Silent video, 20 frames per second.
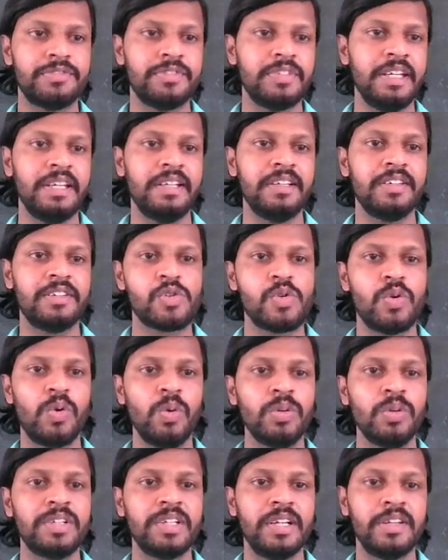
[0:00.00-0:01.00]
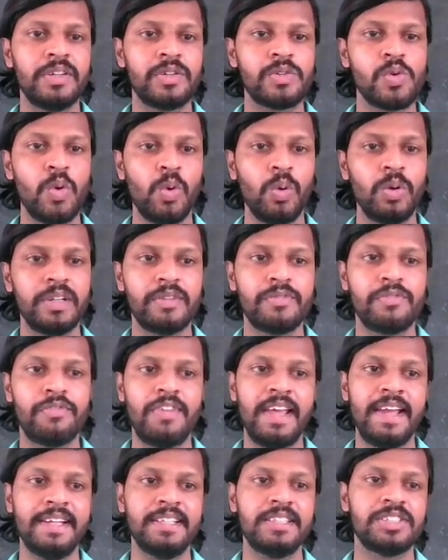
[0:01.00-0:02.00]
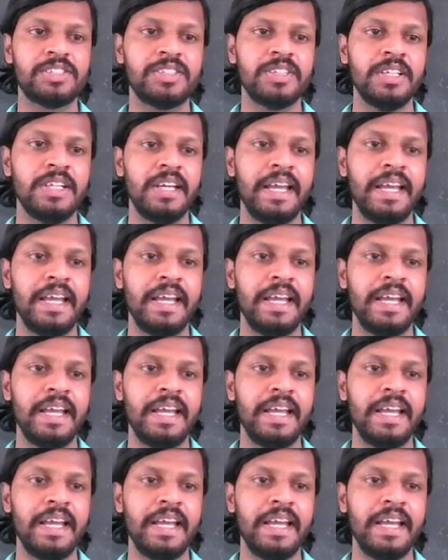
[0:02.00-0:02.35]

and rolled it flat